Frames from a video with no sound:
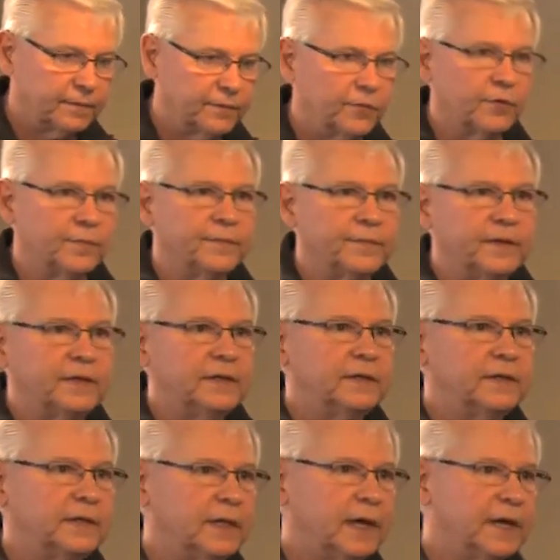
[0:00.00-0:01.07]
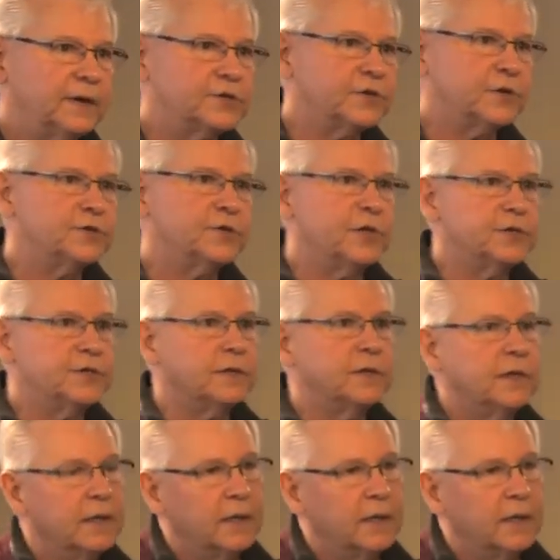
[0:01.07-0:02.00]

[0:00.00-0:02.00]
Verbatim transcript: is selfish on my part because I